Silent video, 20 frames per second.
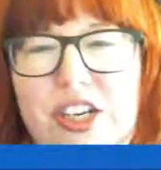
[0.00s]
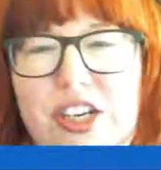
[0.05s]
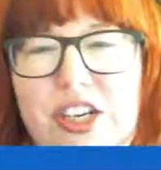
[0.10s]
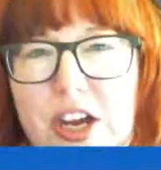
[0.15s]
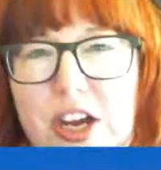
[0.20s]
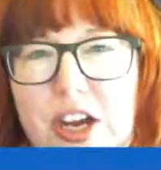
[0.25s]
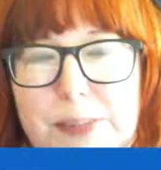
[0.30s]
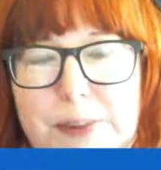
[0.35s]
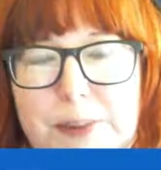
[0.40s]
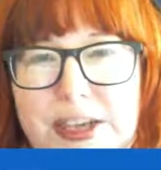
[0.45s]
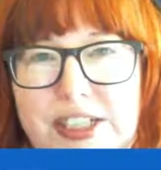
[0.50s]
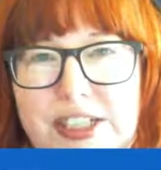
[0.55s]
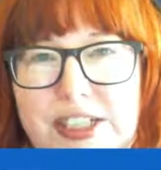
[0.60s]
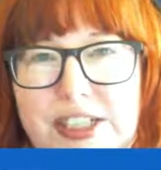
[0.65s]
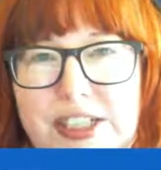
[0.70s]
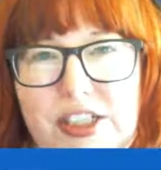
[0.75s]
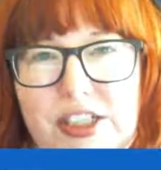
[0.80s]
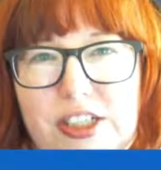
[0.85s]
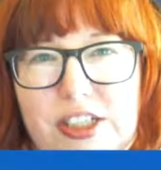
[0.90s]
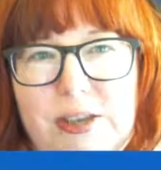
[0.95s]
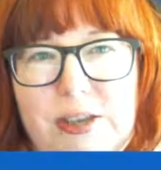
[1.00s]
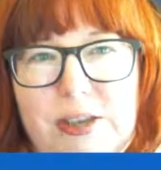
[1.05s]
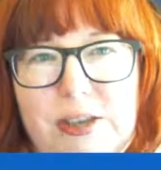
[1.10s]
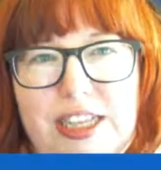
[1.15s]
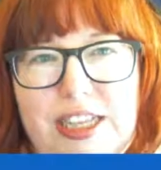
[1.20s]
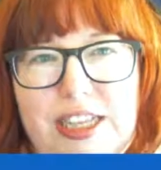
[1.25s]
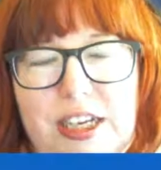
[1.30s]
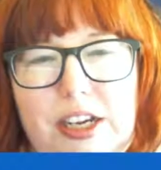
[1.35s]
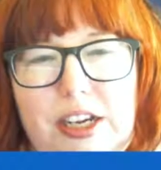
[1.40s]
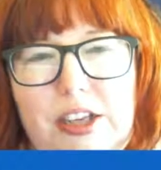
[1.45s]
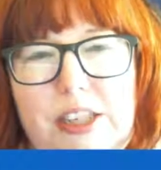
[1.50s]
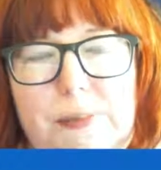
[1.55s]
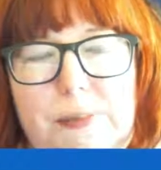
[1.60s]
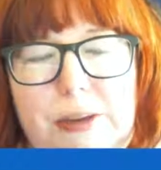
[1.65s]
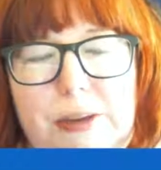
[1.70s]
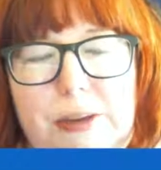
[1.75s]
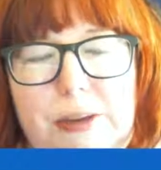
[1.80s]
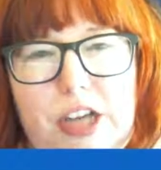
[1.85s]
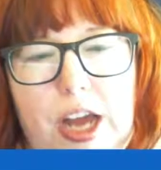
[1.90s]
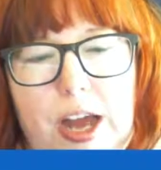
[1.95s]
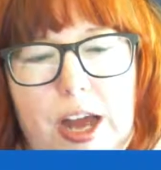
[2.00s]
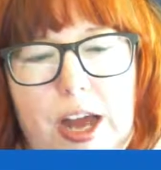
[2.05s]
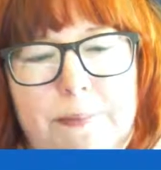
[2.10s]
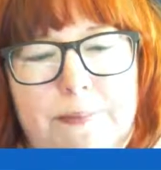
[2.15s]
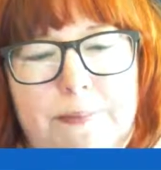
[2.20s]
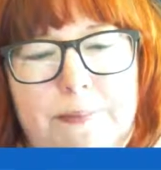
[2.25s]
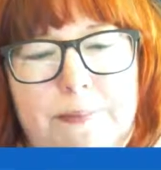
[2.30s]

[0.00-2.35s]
Ghostbusters, there was like the ghost blowjob.